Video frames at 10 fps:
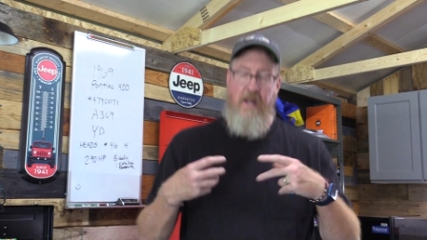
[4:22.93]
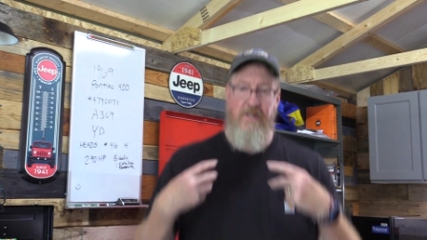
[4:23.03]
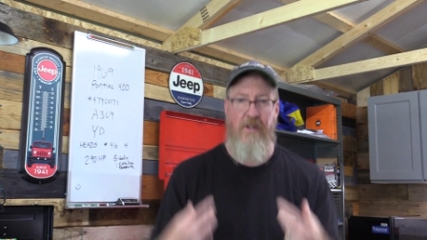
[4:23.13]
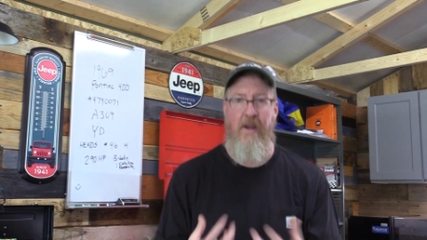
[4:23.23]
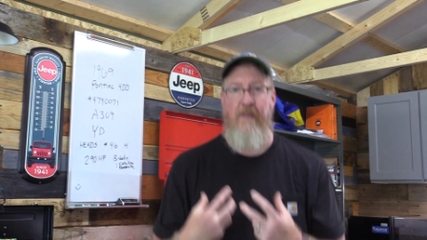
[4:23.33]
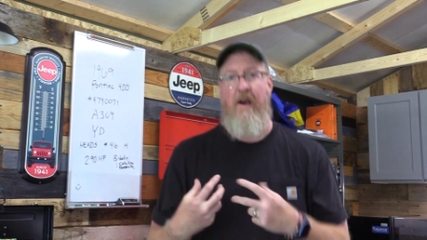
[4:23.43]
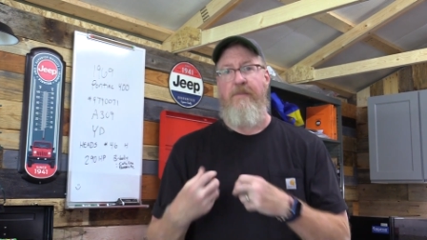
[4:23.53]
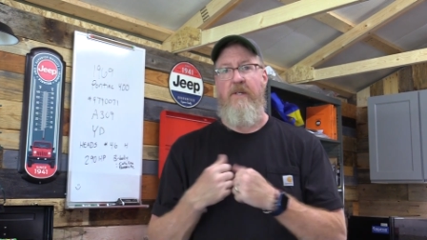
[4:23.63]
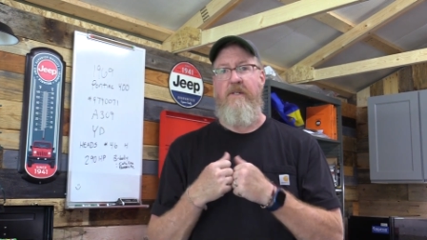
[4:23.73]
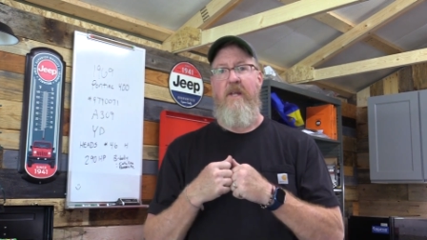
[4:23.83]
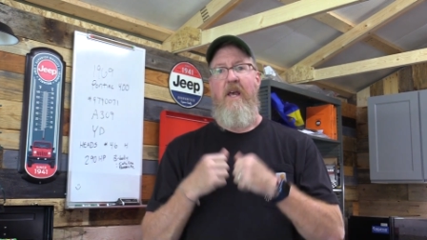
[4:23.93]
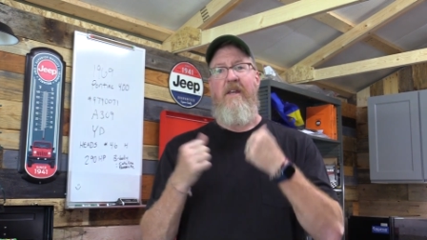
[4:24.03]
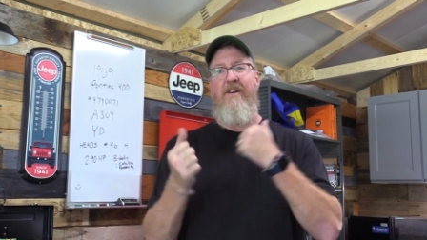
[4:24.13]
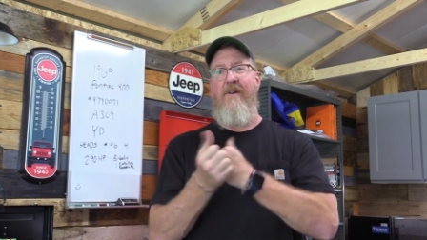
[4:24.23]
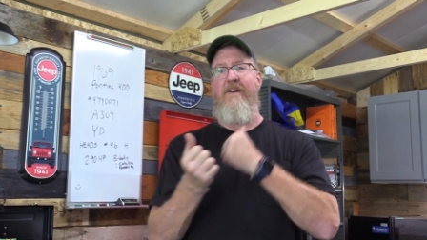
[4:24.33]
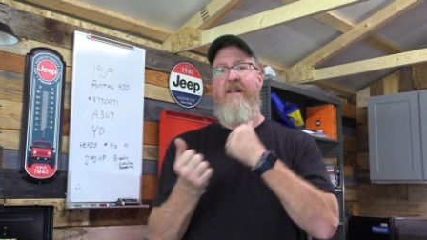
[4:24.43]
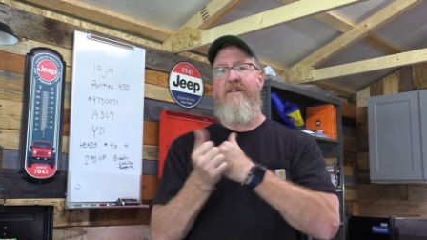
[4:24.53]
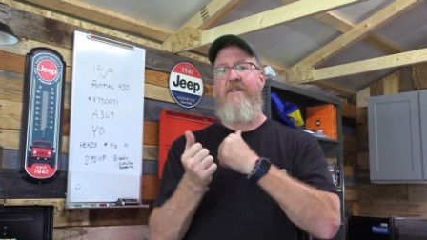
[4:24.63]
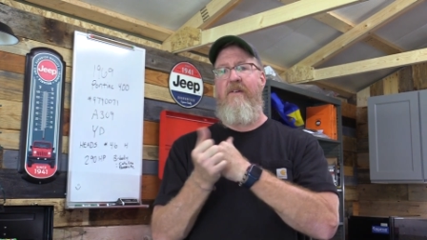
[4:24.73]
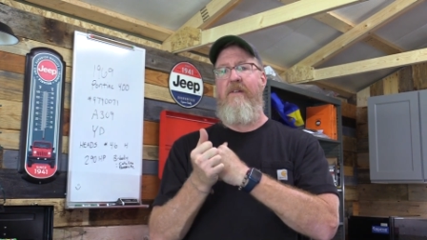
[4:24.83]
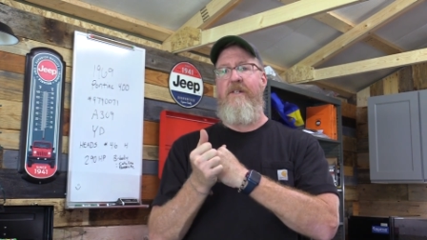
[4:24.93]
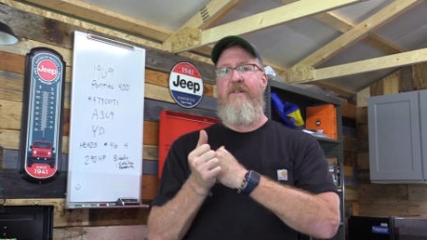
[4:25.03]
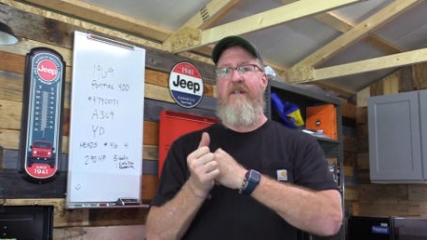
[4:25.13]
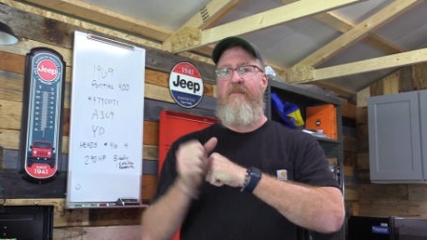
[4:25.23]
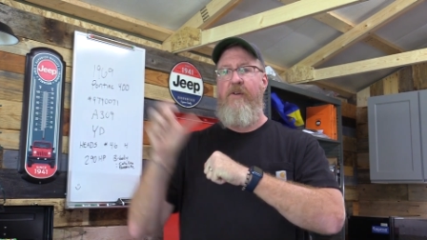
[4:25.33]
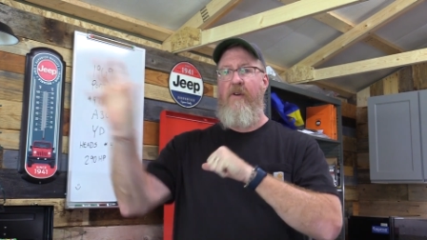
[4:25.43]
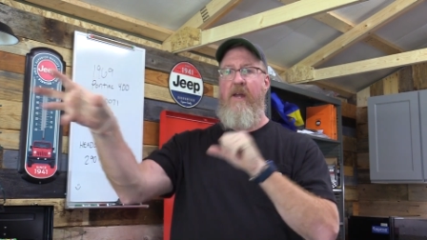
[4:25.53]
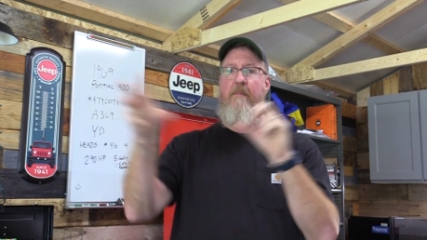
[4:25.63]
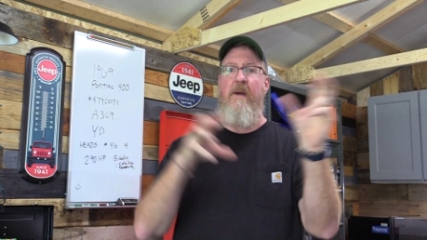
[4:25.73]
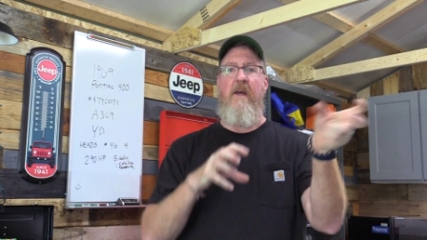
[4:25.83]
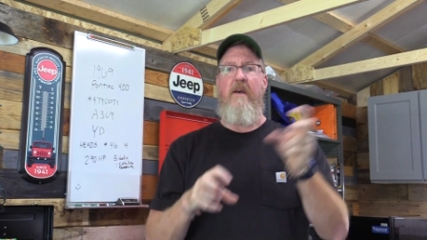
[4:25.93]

So you have options. You don't necessarily just have to grab